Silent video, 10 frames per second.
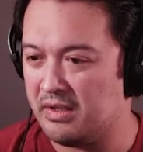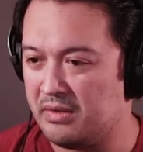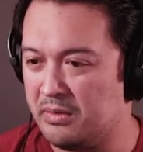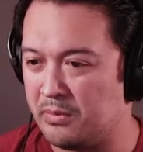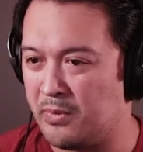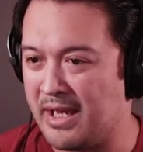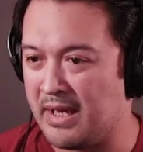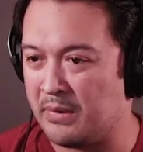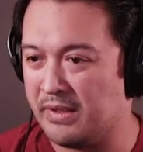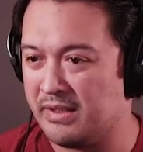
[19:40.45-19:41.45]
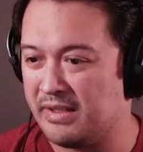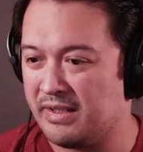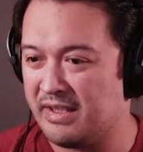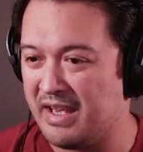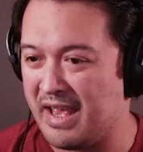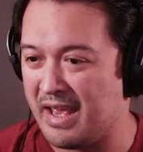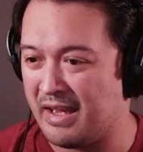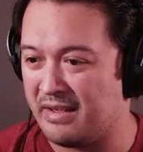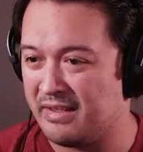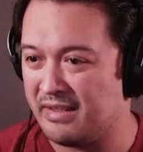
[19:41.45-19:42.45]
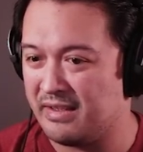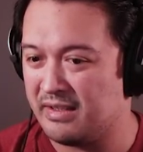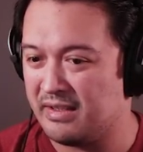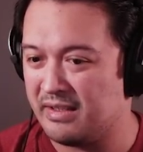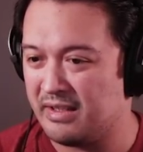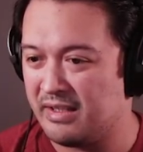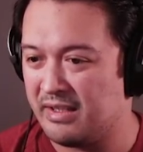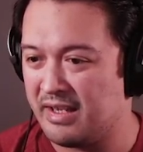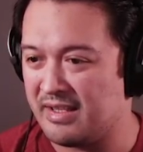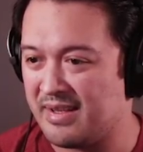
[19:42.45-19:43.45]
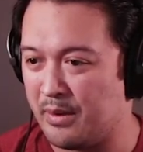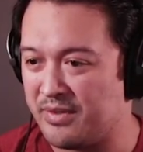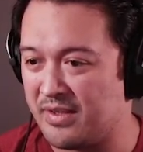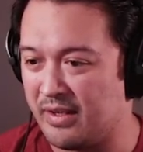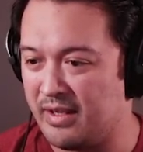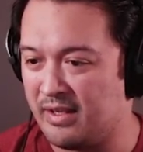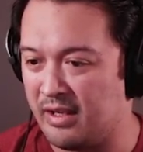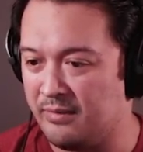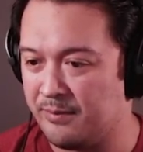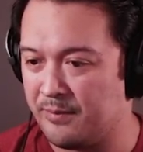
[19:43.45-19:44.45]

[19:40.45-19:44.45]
Ooh, wow. Yeah. That's how it's done, isn't it?